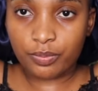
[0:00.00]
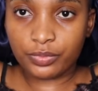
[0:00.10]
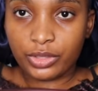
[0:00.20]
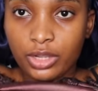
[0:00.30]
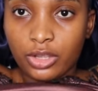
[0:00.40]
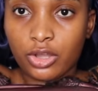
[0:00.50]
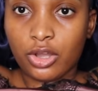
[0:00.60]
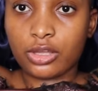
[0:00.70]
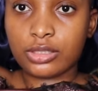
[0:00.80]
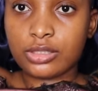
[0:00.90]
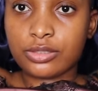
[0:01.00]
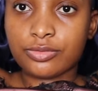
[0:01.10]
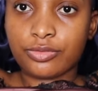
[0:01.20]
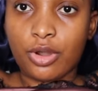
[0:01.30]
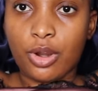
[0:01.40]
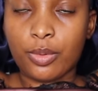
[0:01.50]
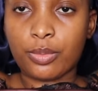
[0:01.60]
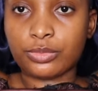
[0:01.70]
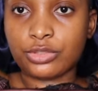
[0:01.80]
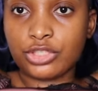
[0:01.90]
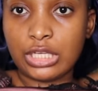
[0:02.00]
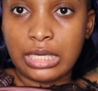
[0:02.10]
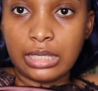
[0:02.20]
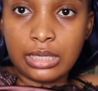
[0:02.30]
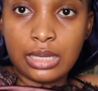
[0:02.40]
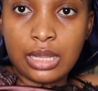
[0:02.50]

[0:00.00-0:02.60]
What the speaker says: that I got from Shein.